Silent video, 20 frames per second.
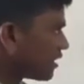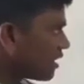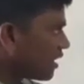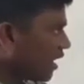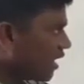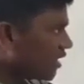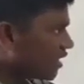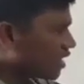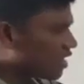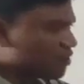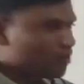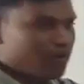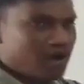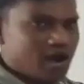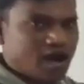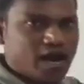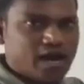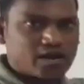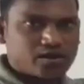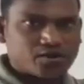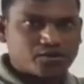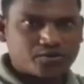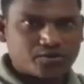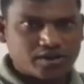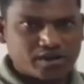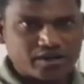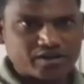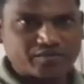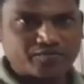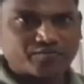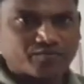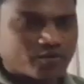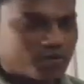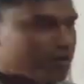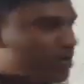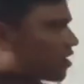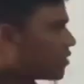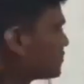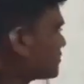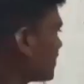and concave are totally
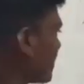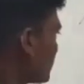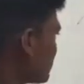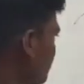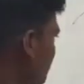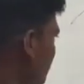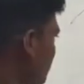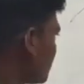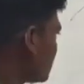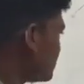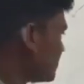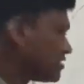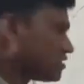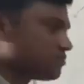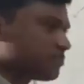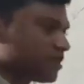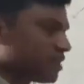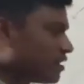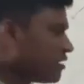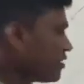four types are there, each